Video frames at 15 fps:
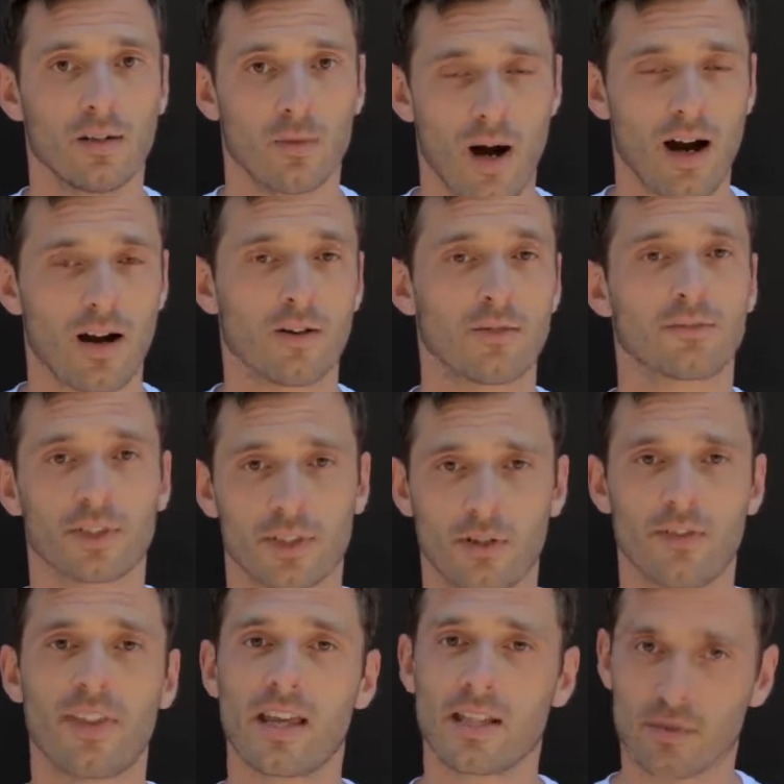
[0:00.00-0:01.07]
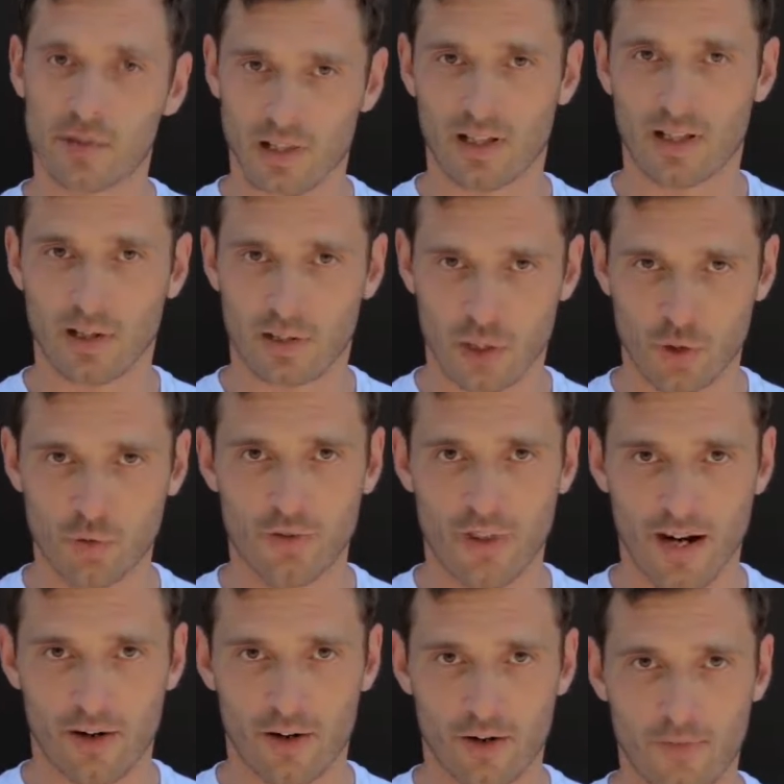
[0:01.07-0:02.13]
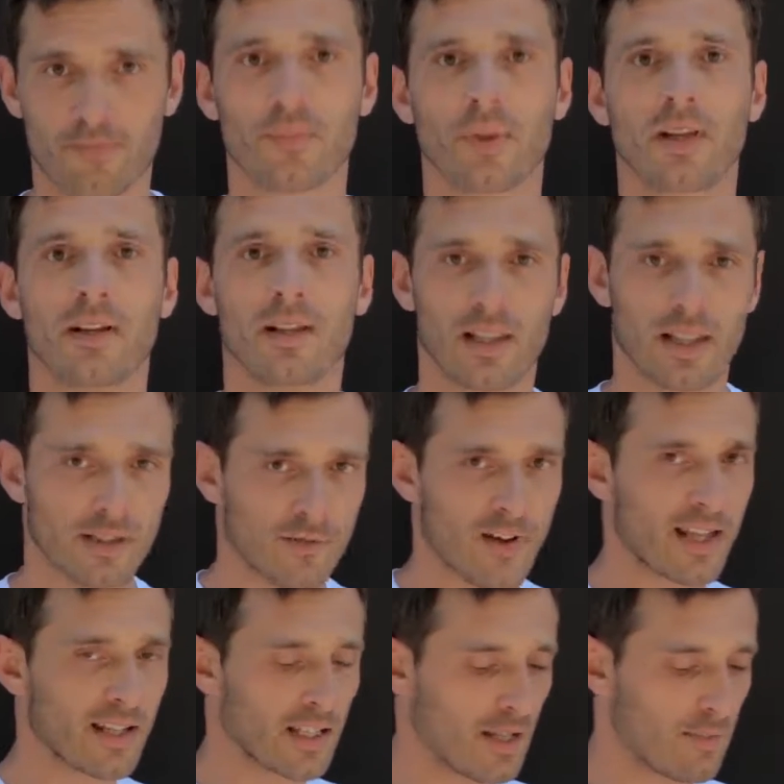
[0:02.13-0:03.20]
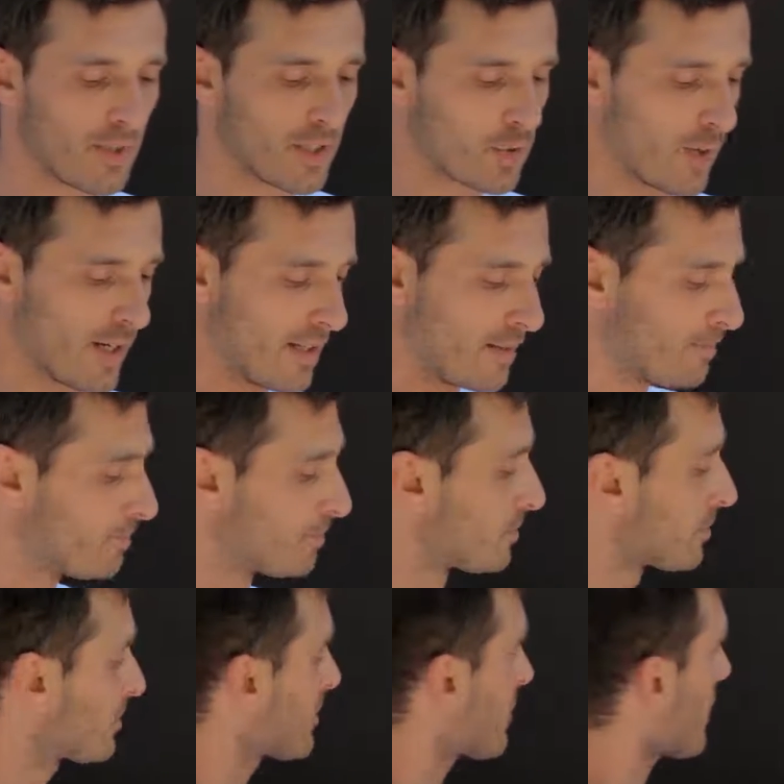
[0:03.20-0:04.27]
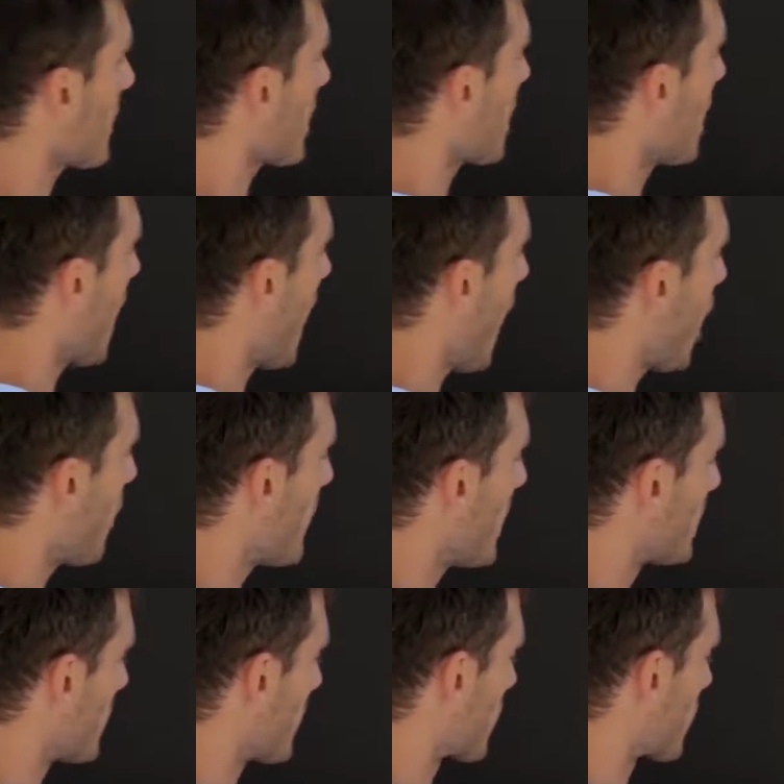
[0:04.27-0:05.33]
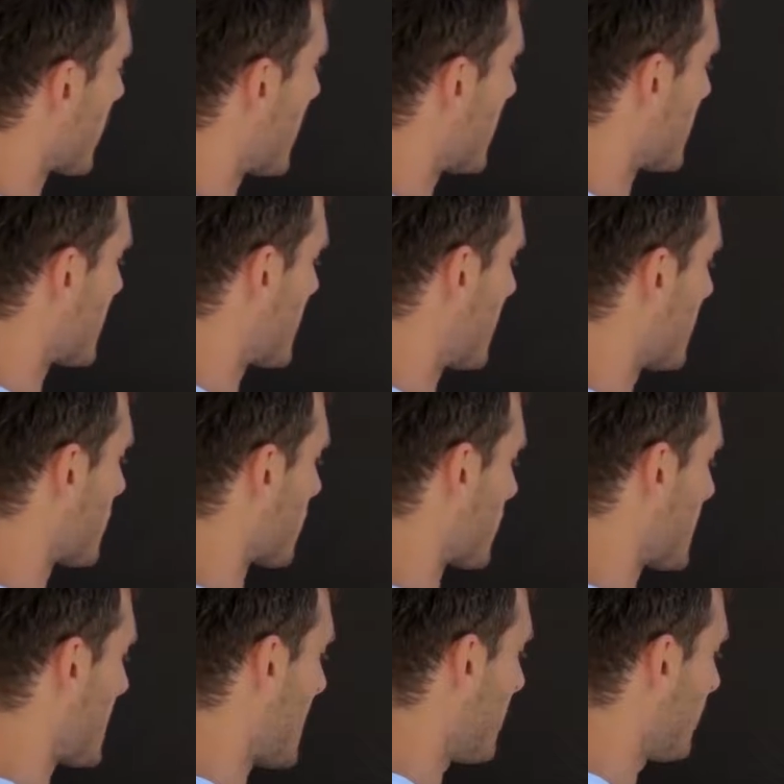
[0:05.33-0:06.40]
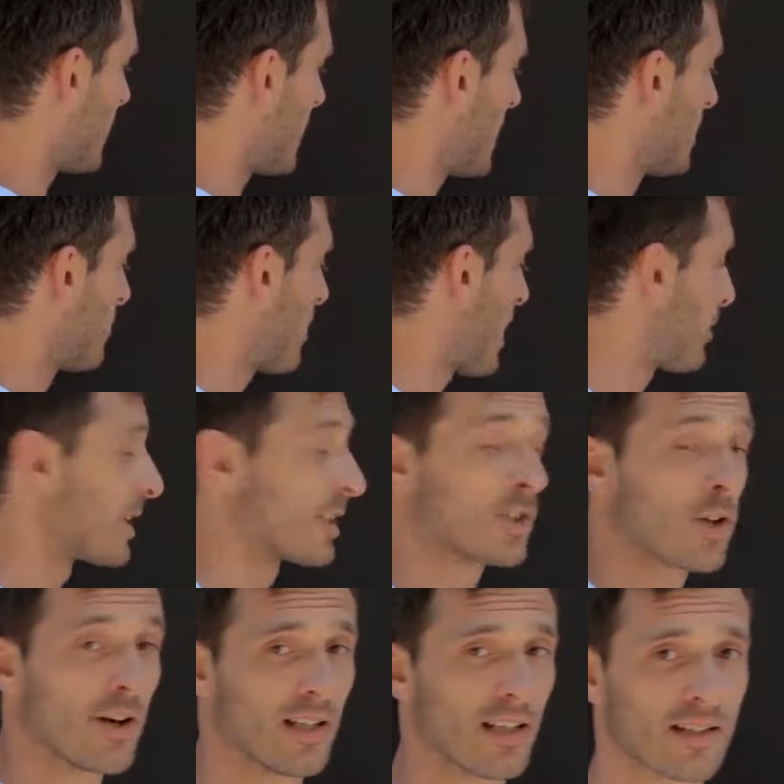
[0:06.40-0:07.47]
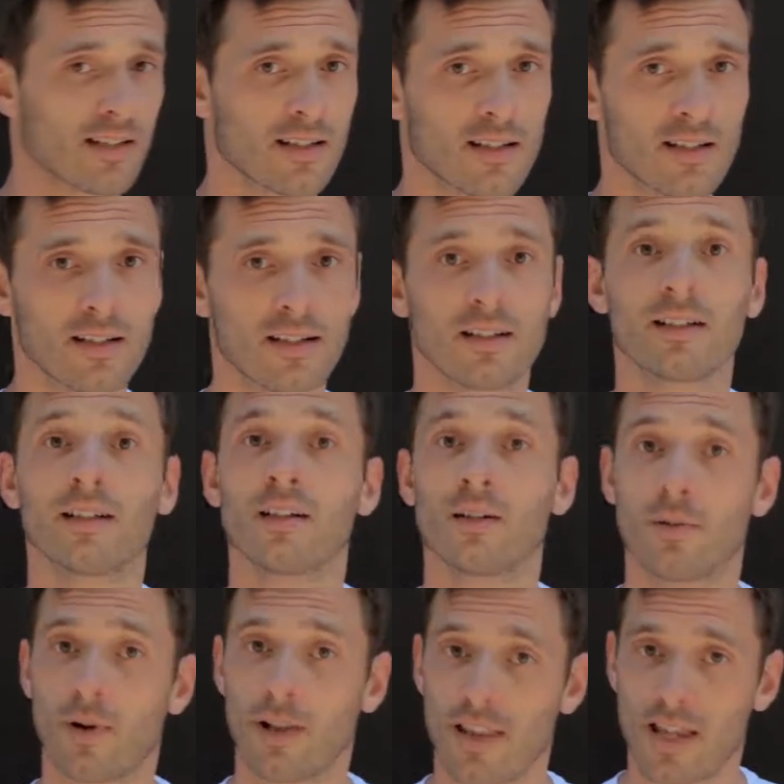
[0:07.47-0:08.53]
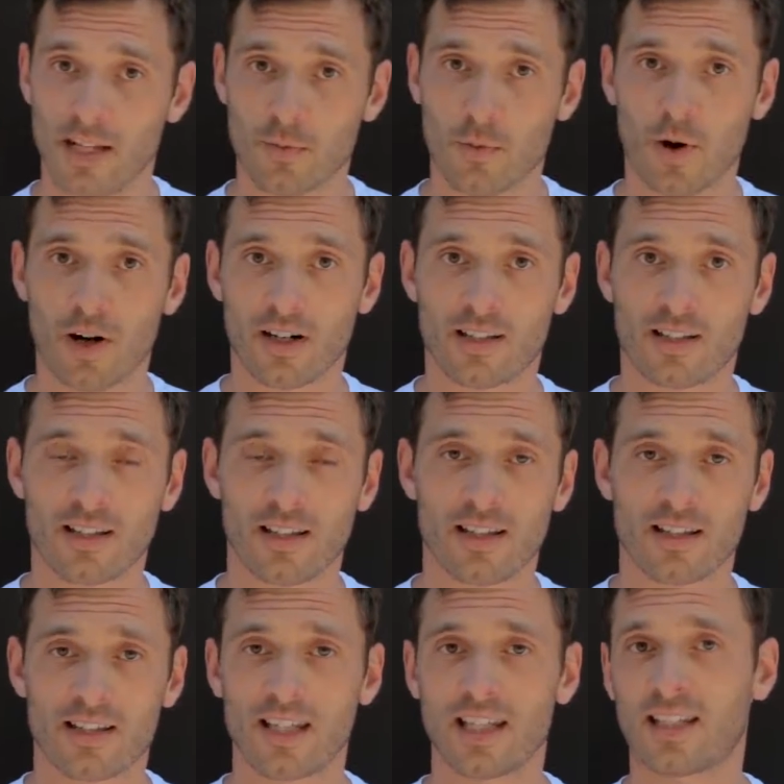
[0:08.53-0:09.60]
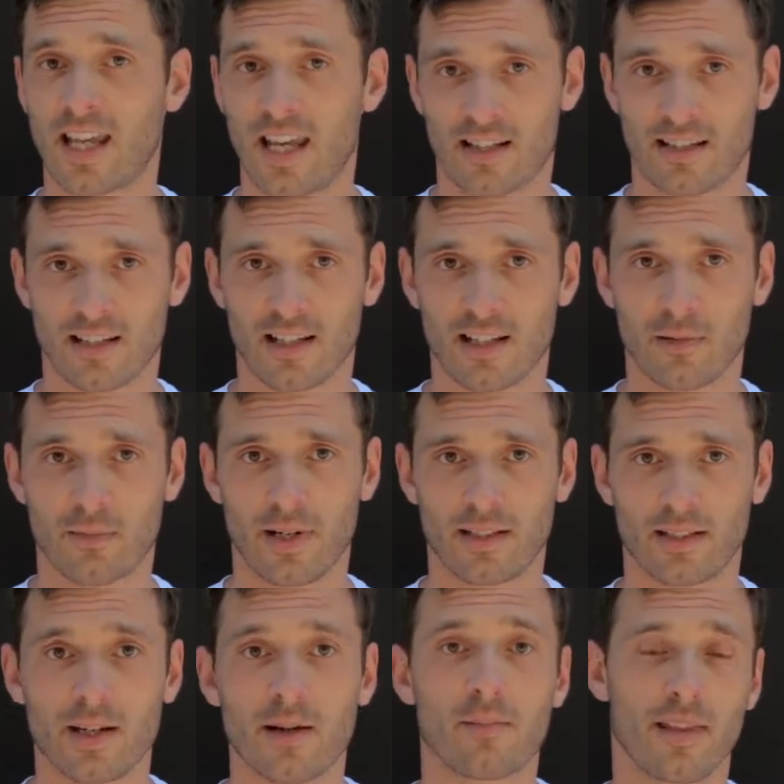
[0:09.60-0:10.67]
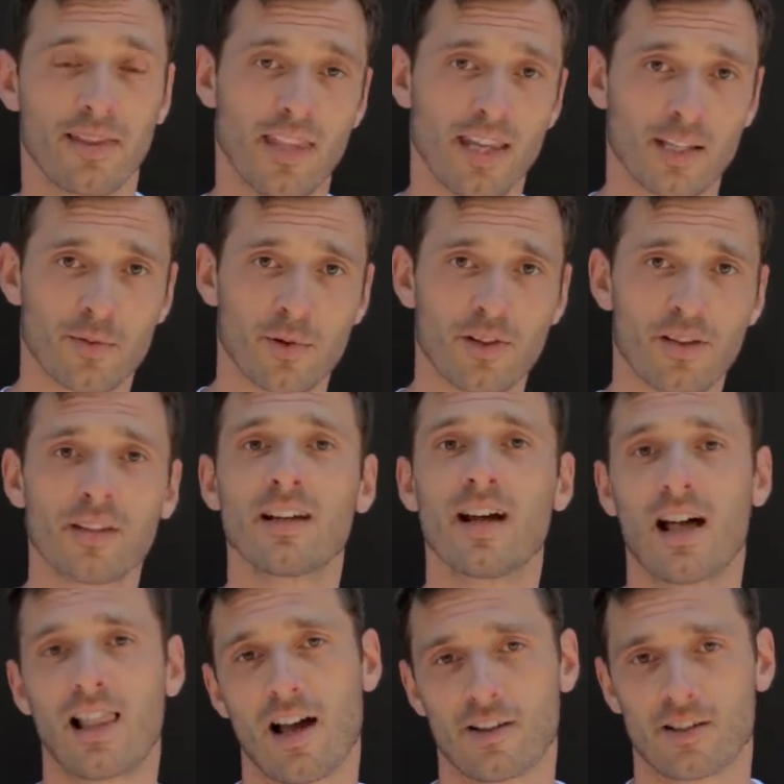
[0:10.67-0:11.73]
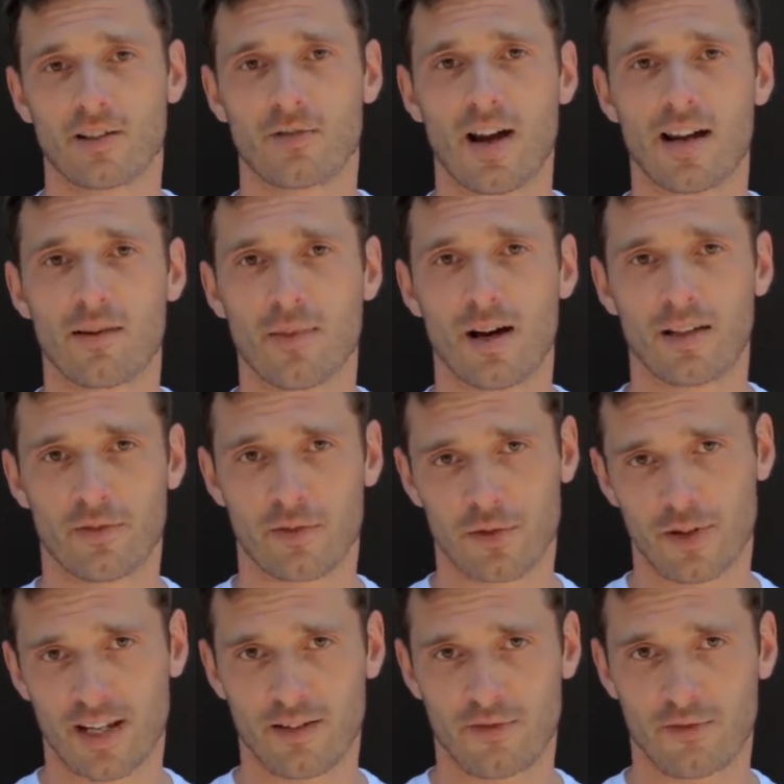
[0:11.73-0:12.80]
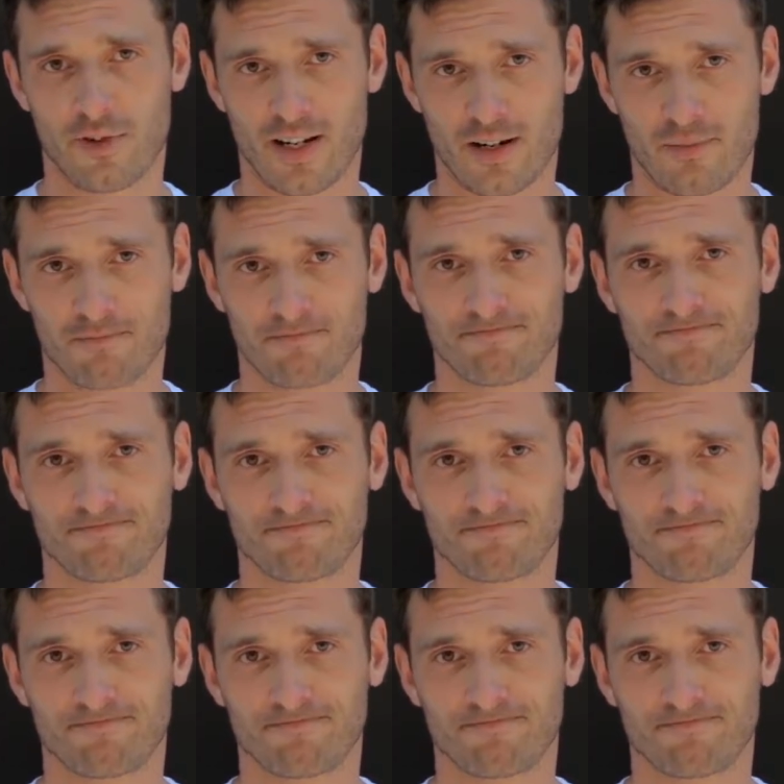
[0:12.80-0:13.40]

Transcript: Wow, so this was a little too narrow. Let's find an in-between. How might we create a sense of safety in public toilets? Well, that works. See, it takes a little bit, but this one allows the right amount of creative freedom.